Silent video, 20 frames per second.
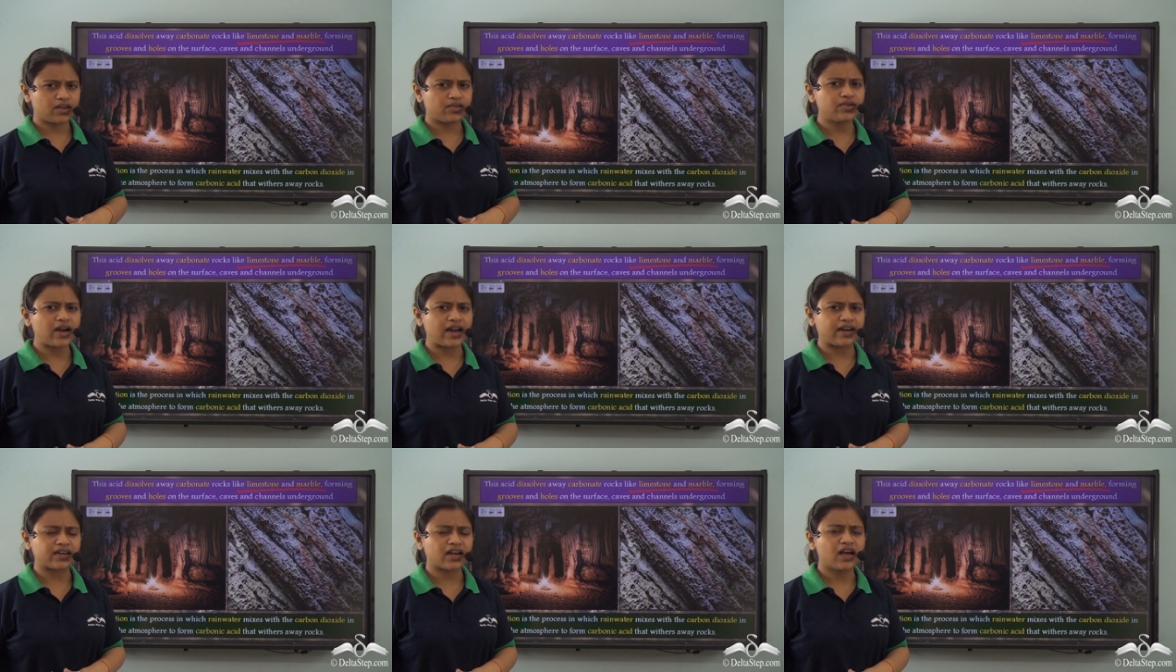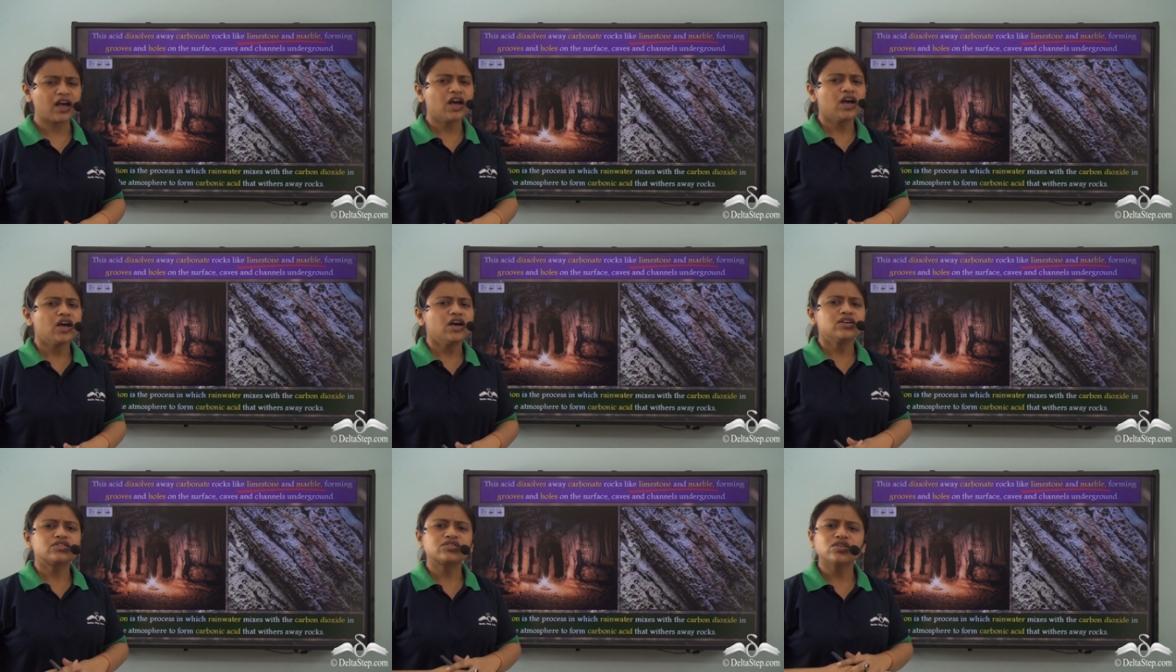Right.
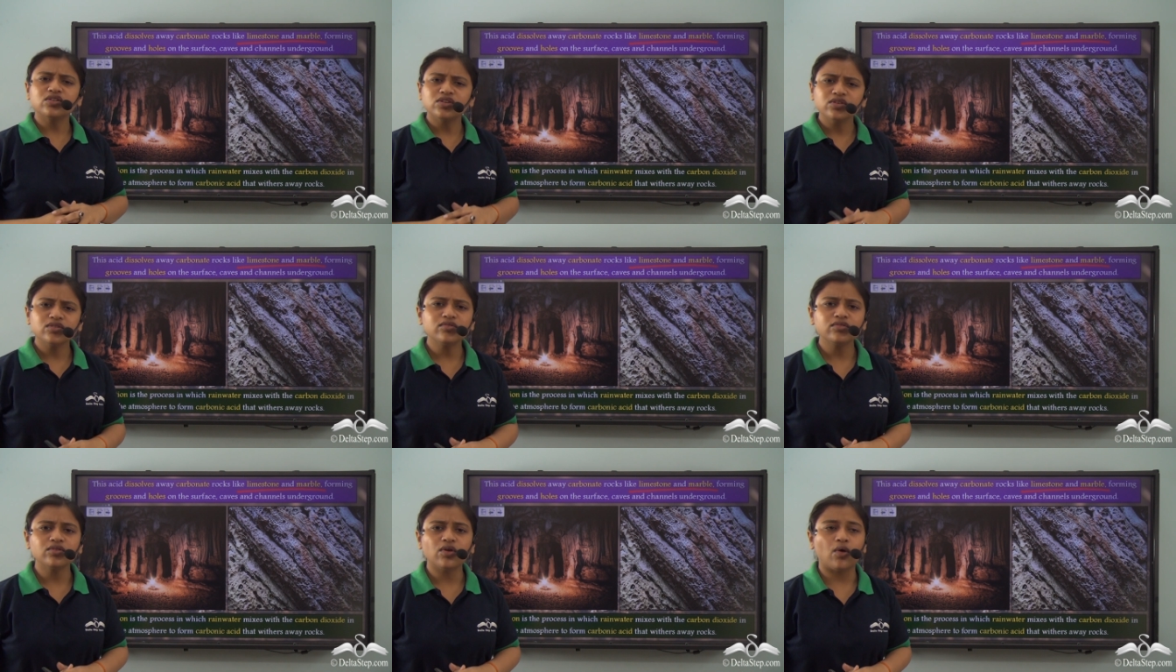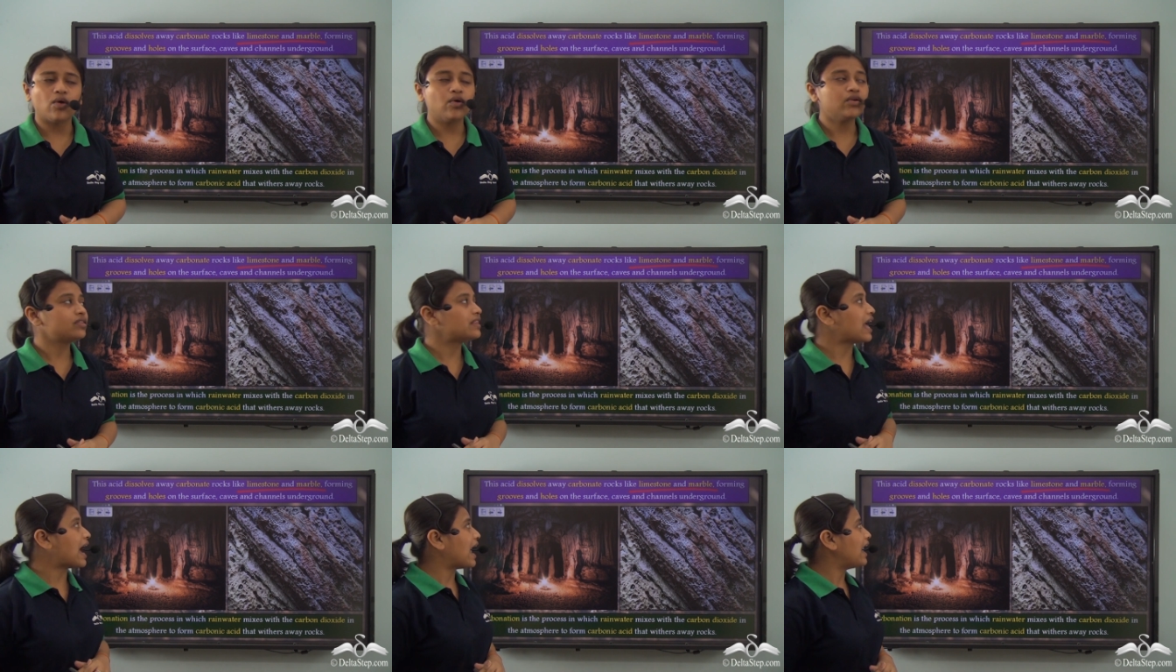So you
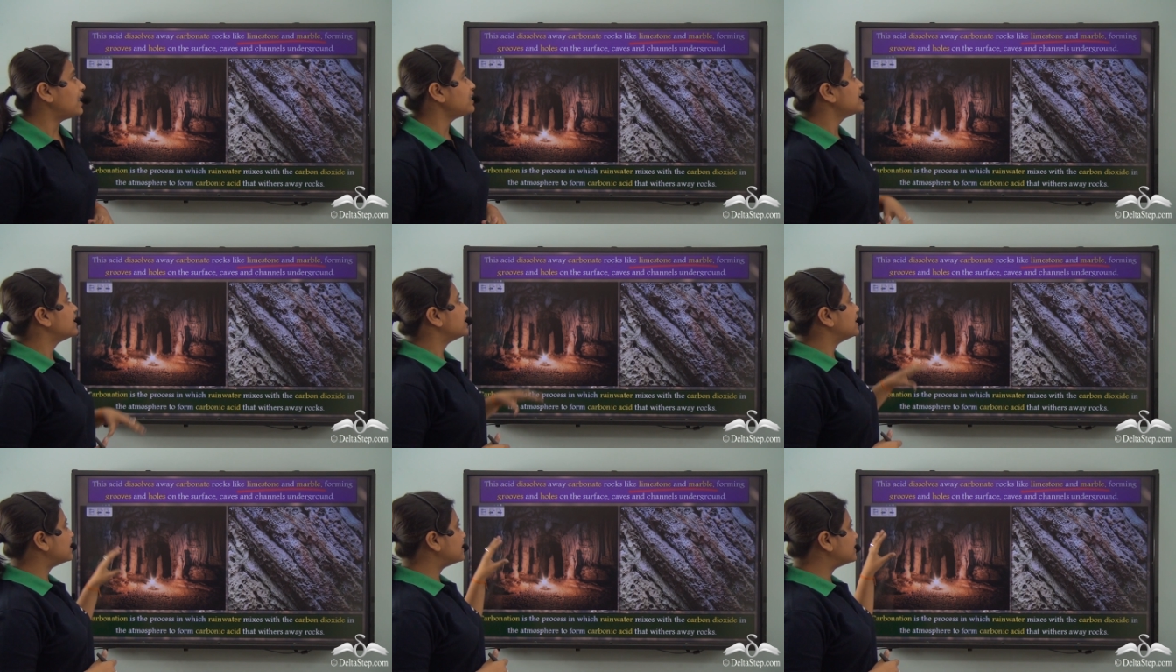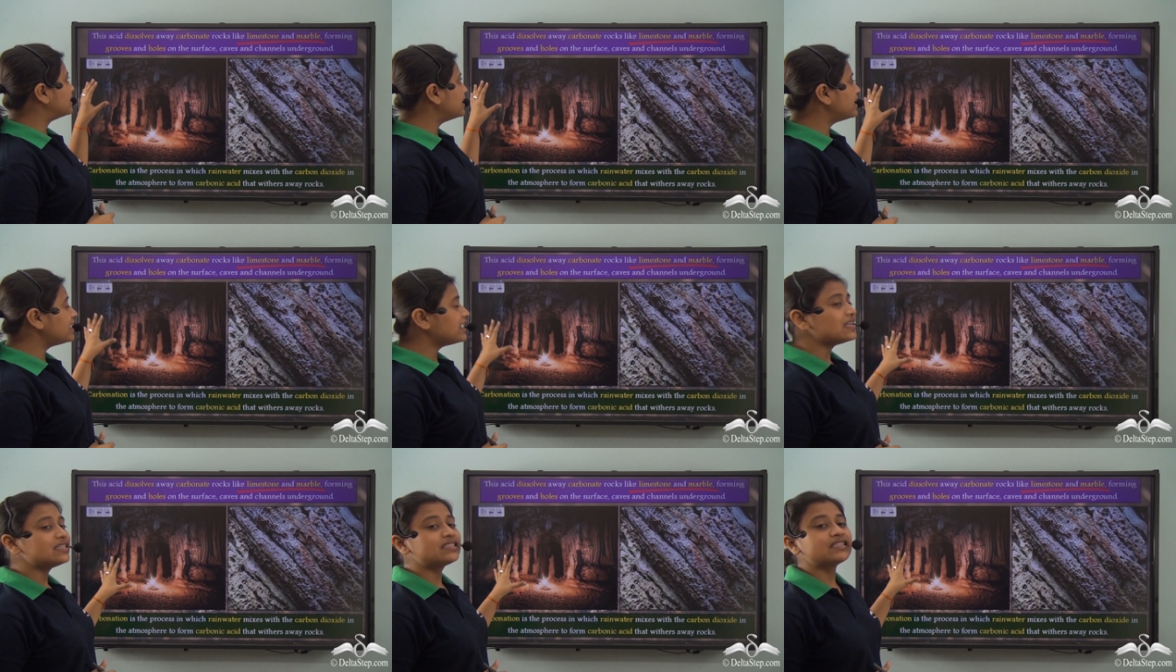know that
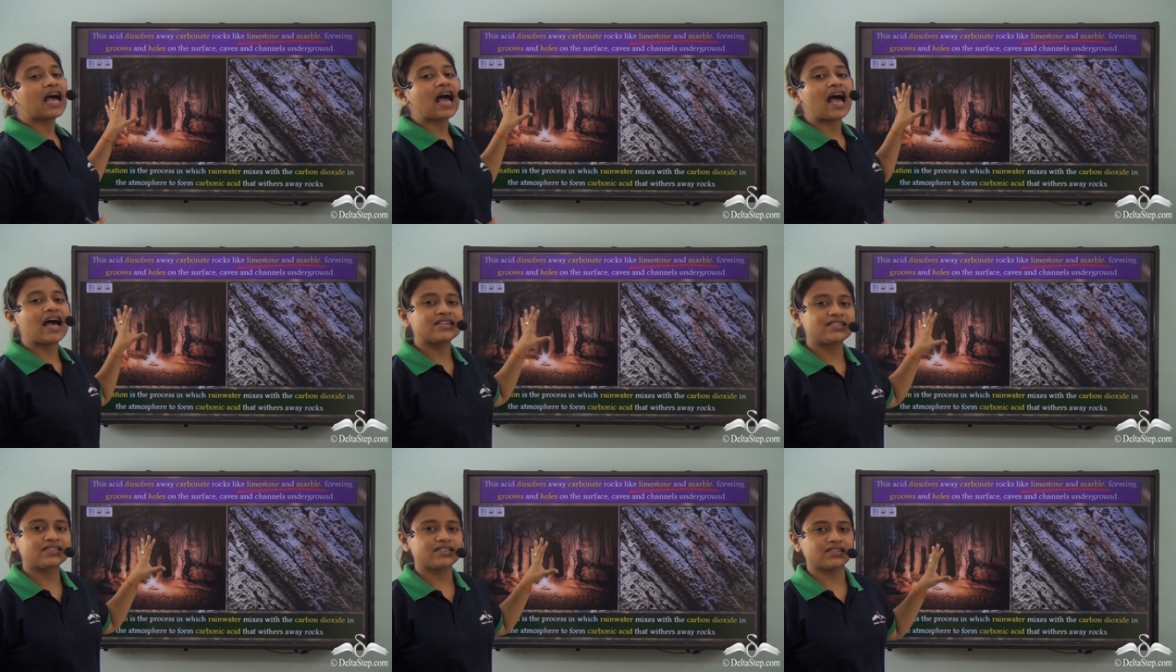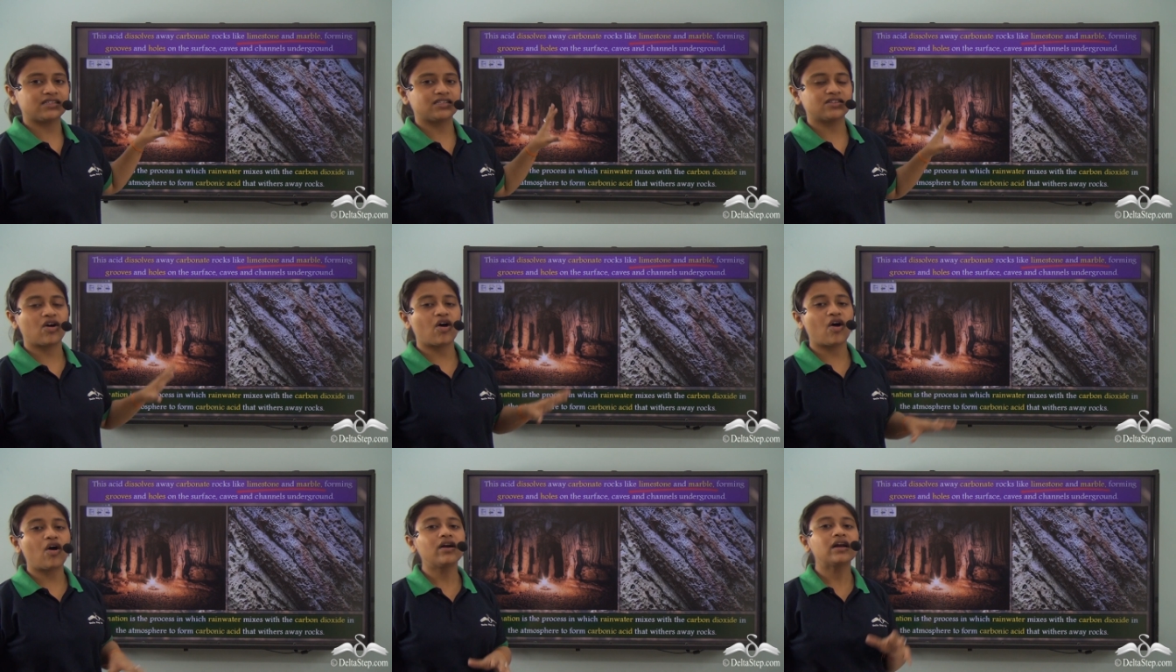these
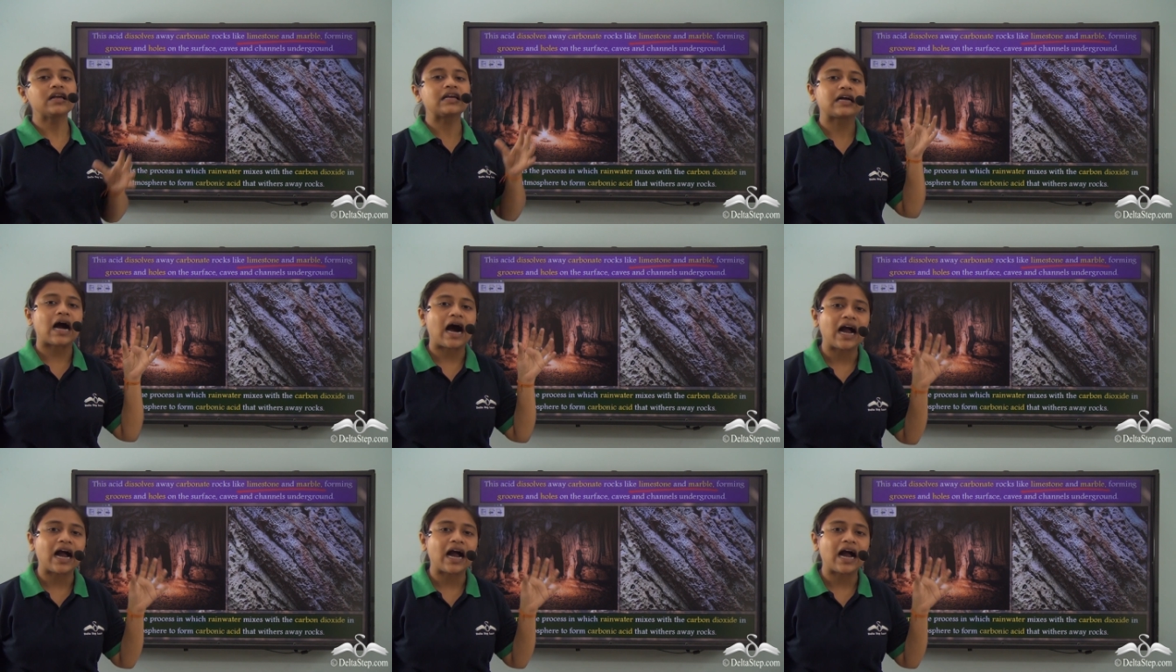acid or